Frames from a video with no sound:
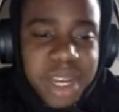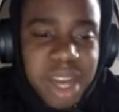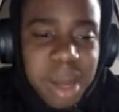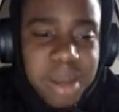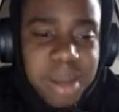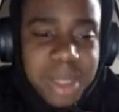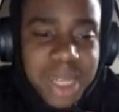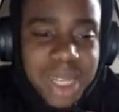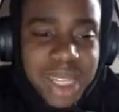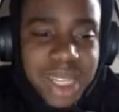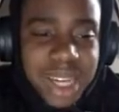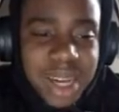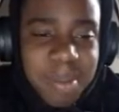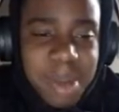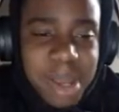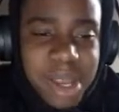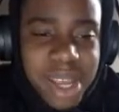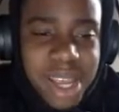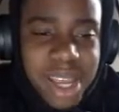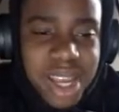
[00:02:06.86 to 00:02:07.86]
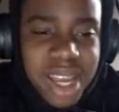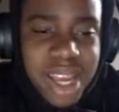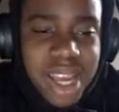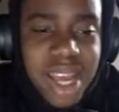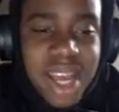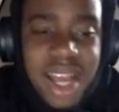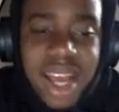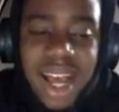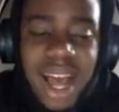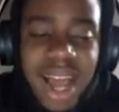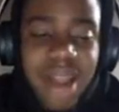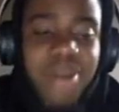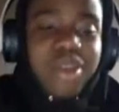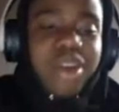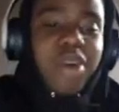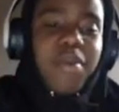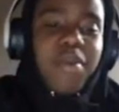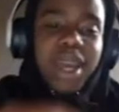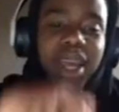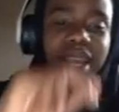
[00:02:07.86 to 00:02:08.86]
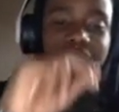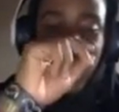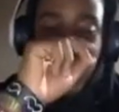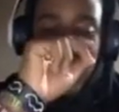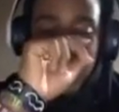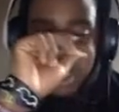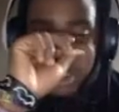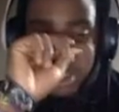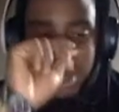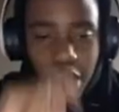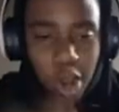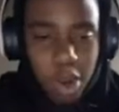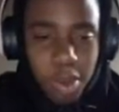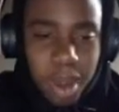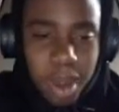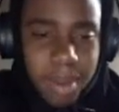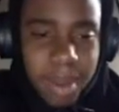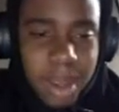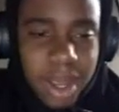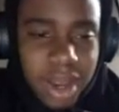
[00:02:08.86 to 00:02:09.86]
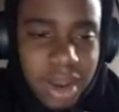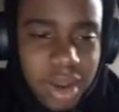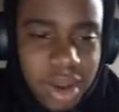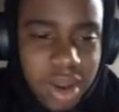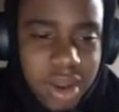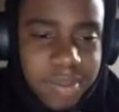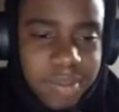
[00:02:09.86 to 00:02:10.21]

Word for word: upset that I'm picking. I don't know, man. I just oh my bad.